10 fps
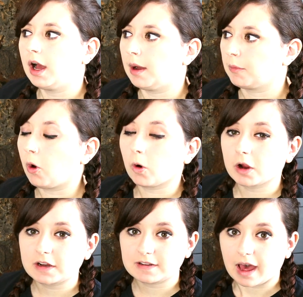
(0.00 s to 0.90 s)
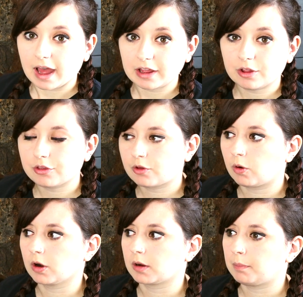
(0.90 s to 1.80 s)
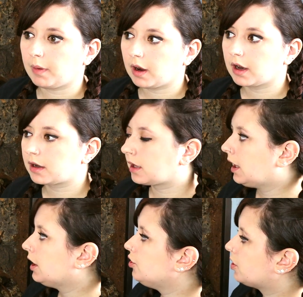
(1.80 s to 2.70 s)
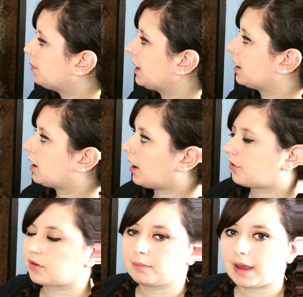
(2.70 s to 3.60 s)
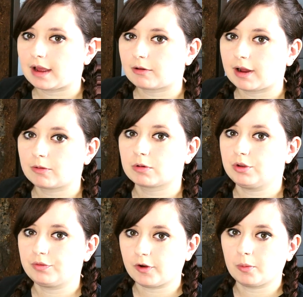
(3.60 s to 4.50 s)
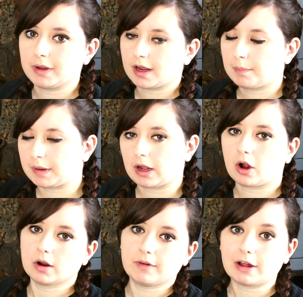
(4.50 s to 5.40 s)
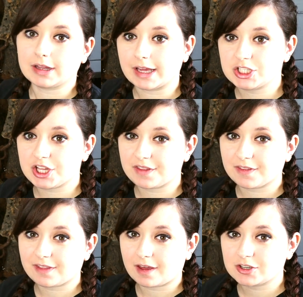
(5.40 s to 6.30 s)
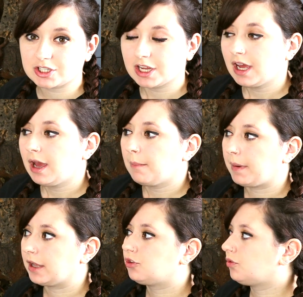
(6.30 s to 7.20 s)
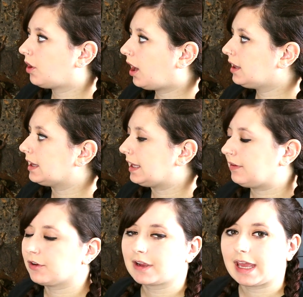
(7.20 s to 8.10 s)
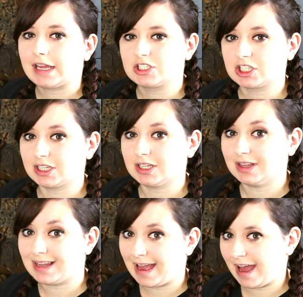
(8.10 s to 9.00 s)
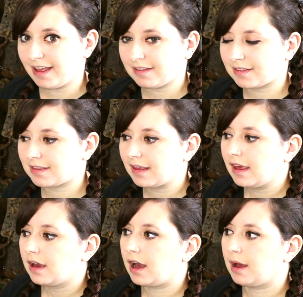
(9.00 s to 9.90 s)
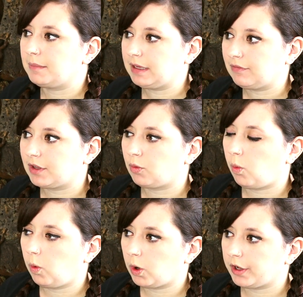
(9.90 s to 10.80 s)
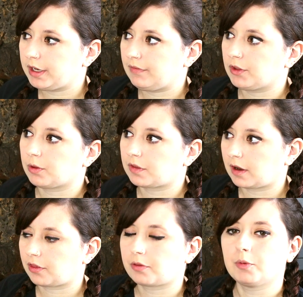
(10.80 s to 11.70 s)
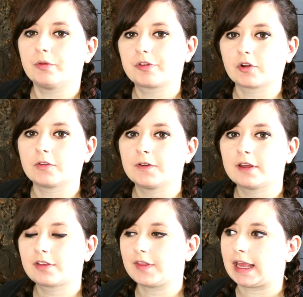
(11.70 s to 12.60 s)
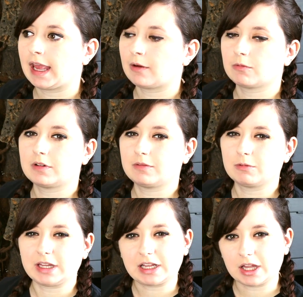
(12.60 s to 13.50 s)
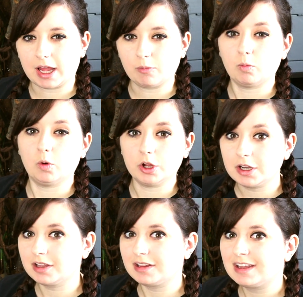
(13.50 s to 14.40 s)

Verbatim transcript: um, cork tiles, cork bark. You can make a custom background where you foam it up and carve out ledges and such, but do not leave your cage glass. Um, even wood, even though it's not a smooth surface, they can't really climb wood